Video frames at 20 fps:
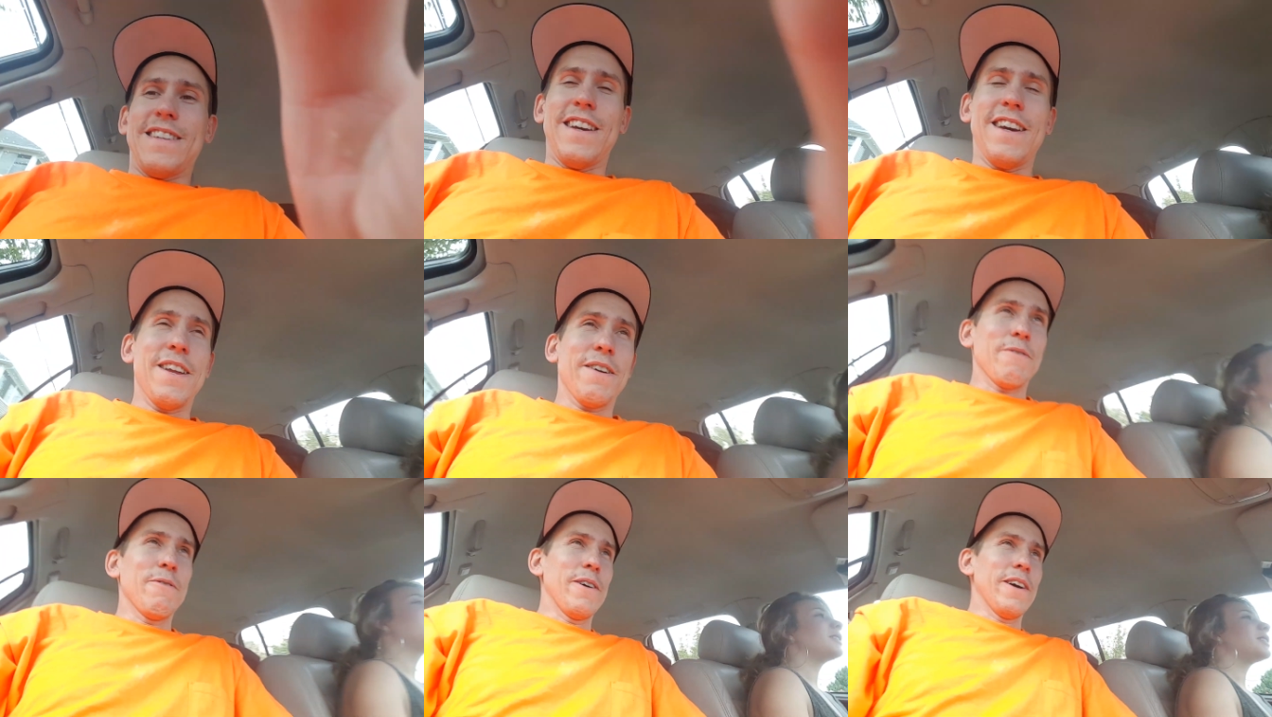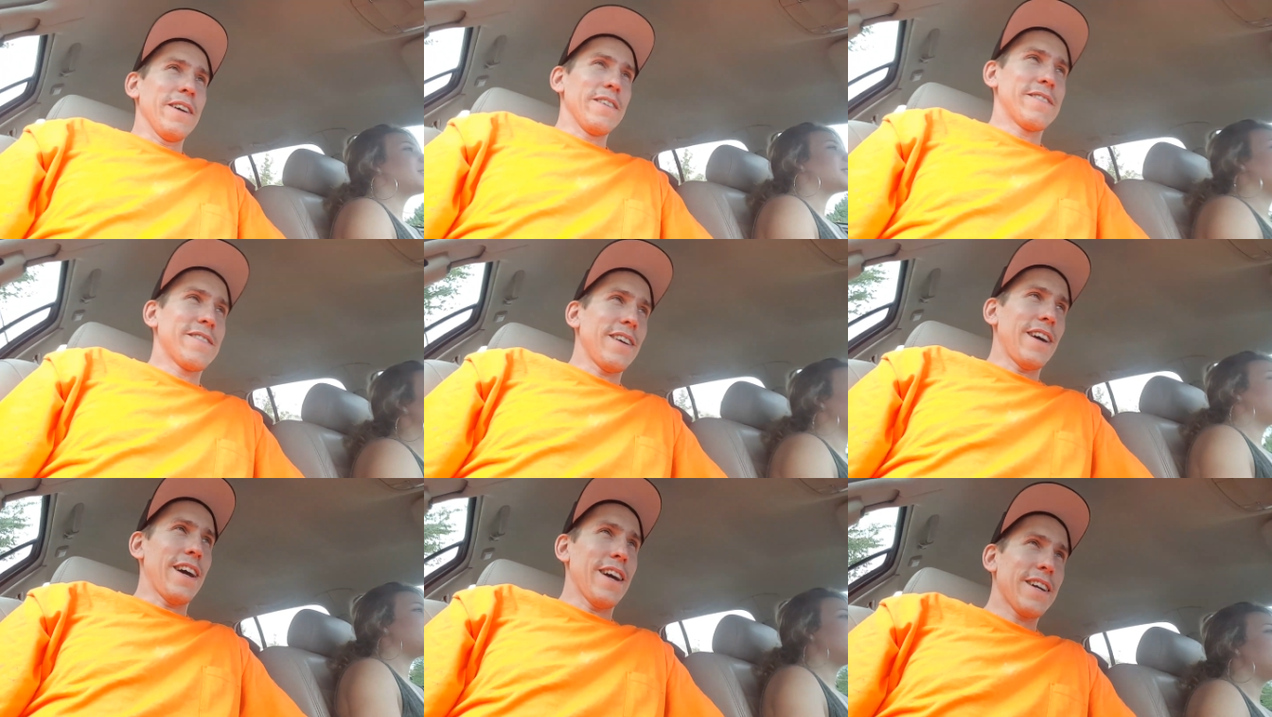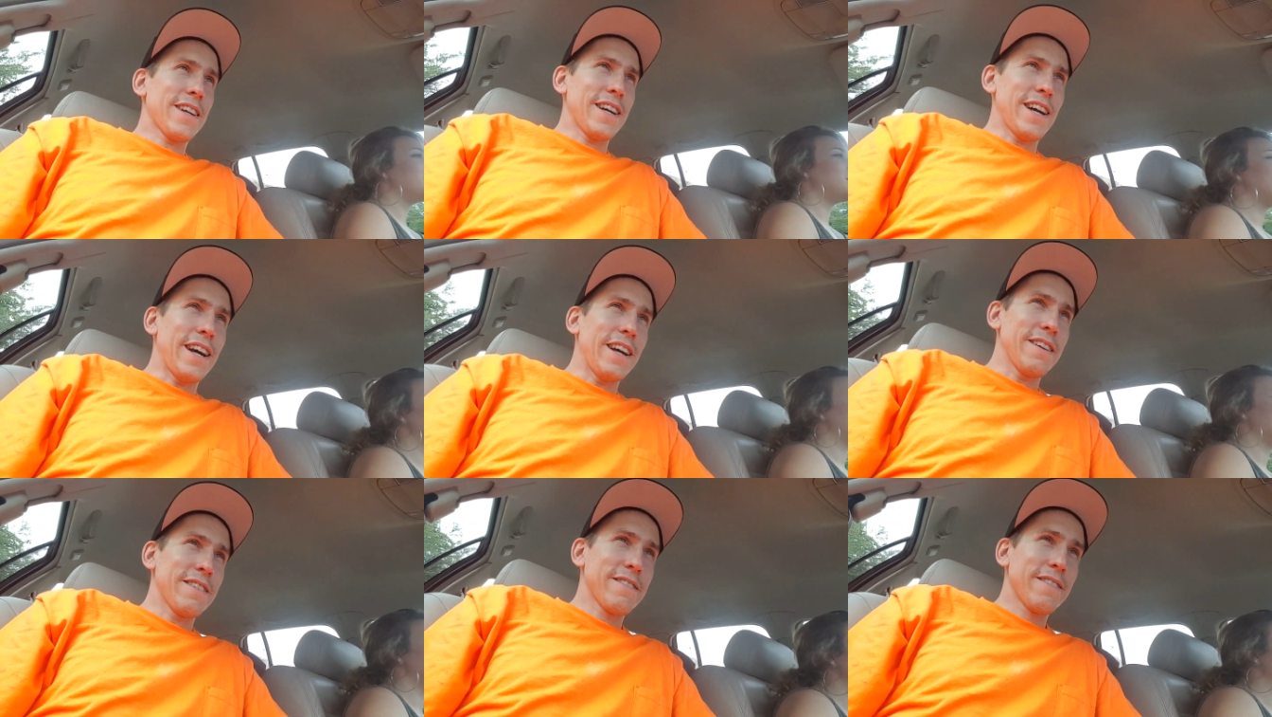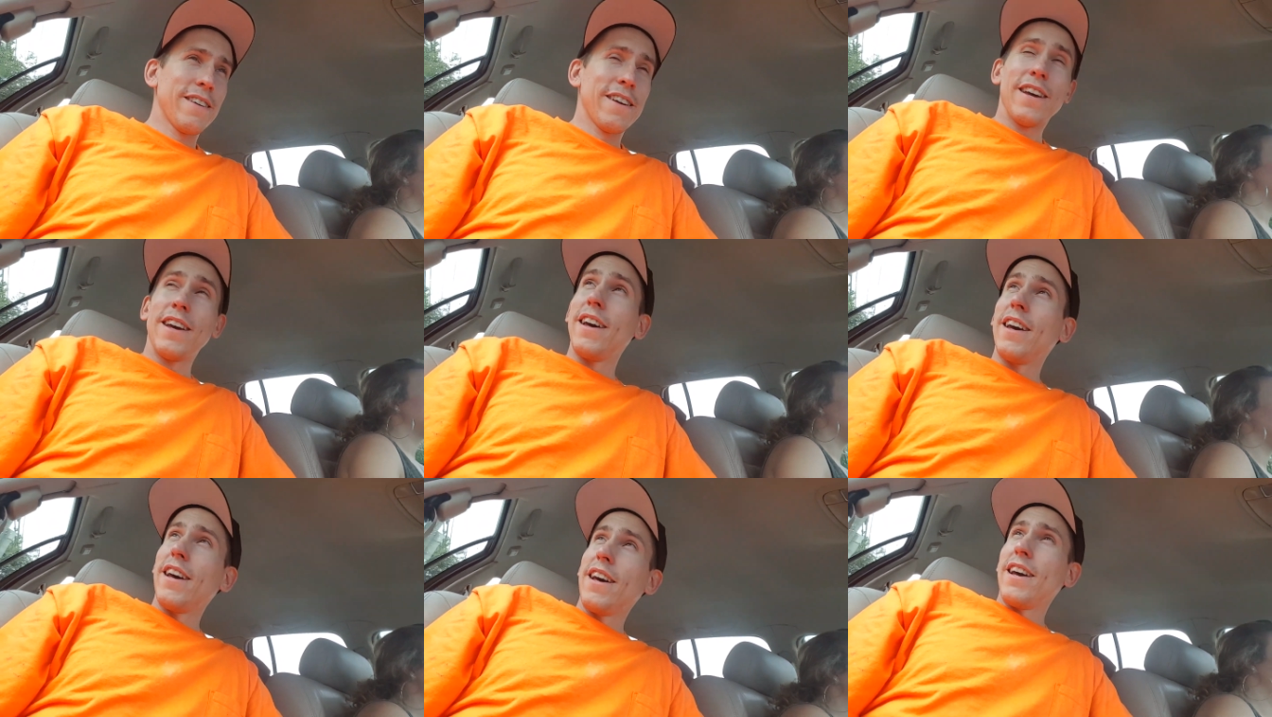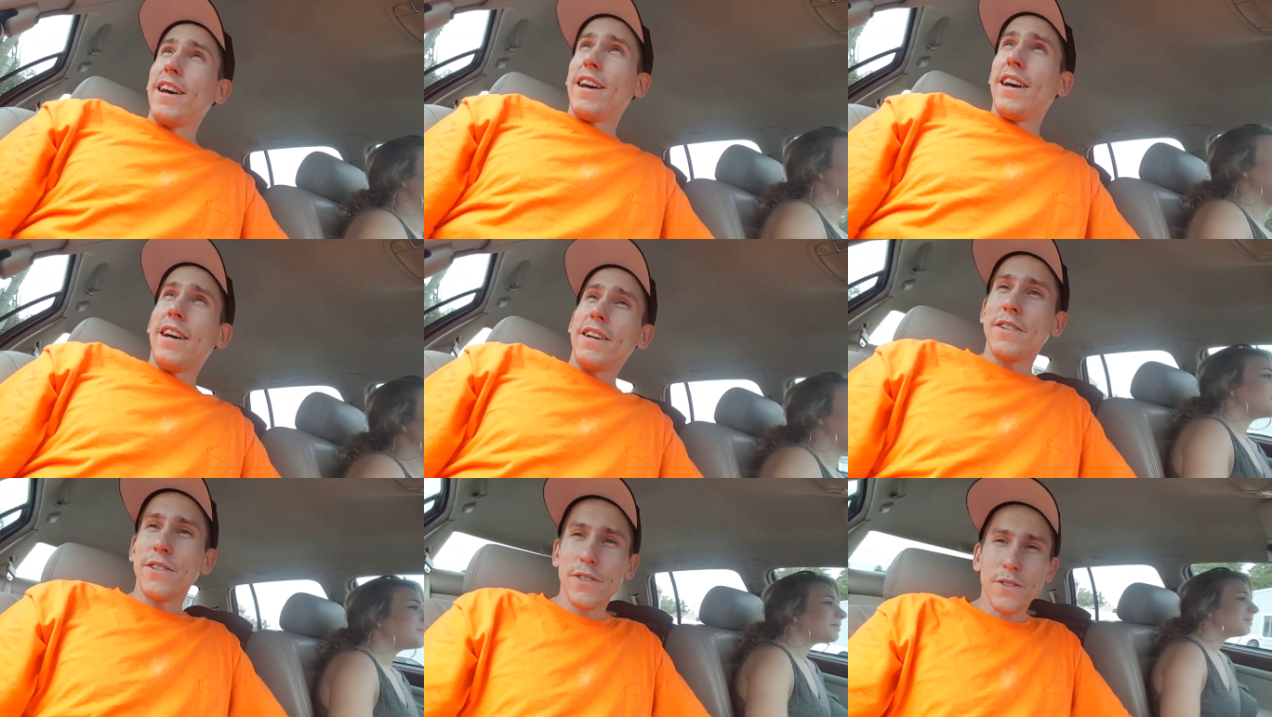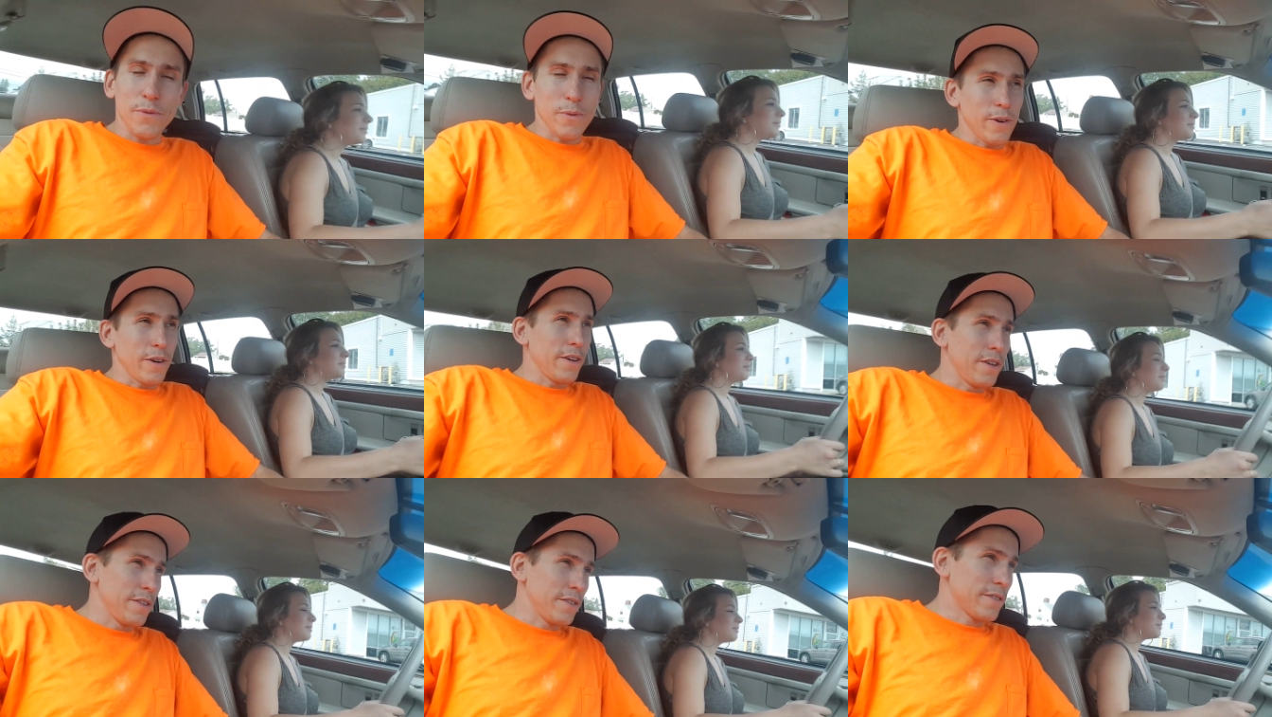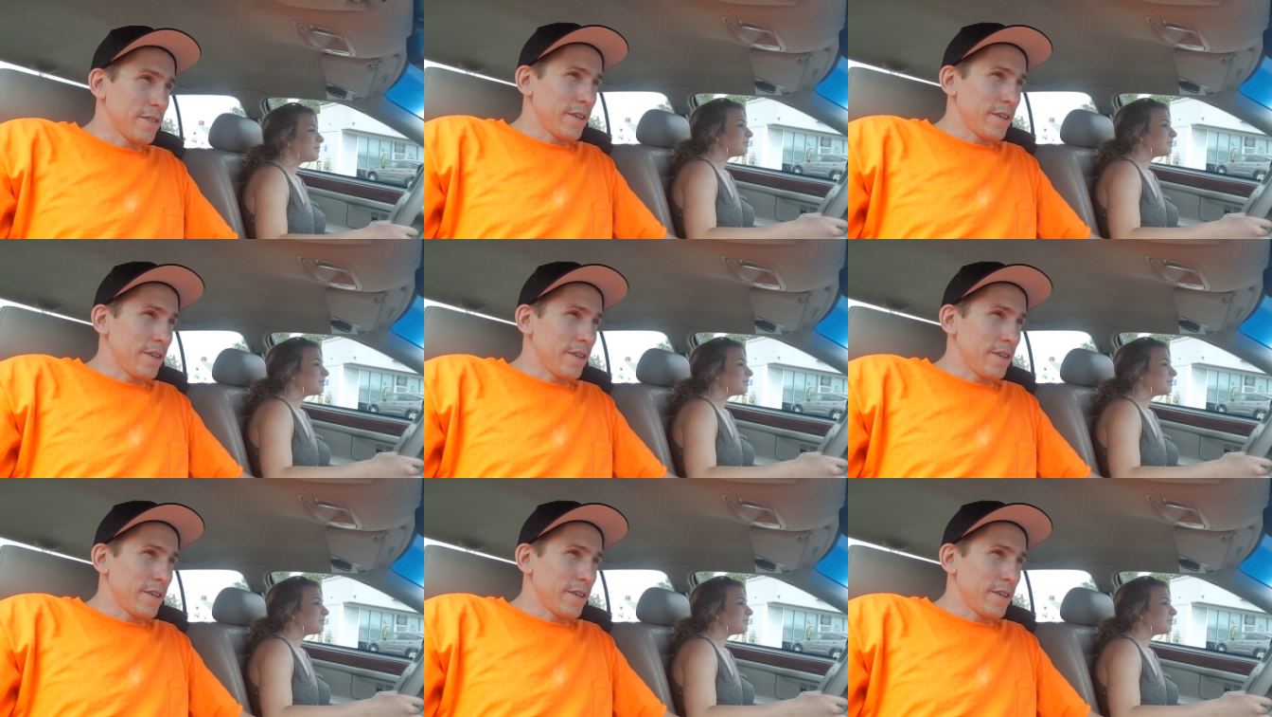Anyways, guys. Just wanted to